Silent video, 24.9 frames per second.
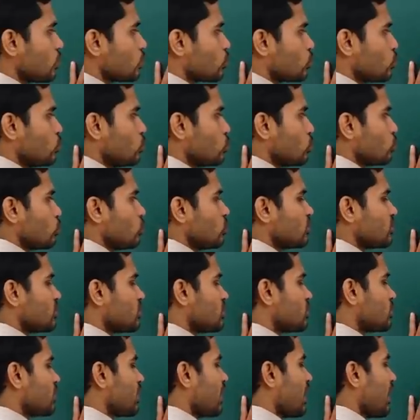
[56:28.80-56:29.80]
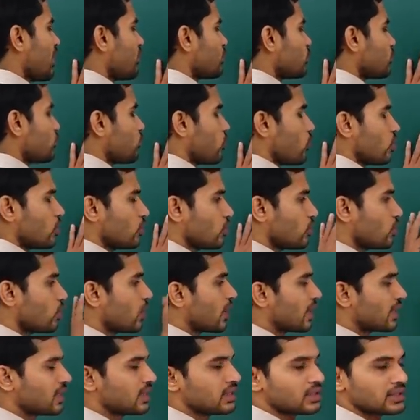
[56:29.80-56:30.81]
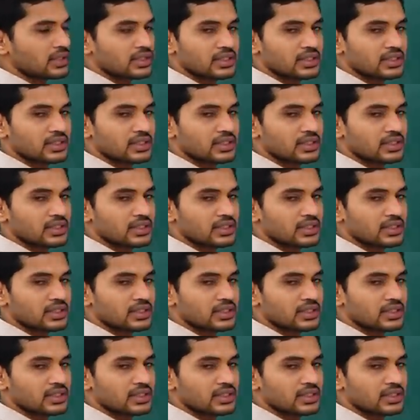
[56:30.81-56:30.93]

two rules which we will have to follow. One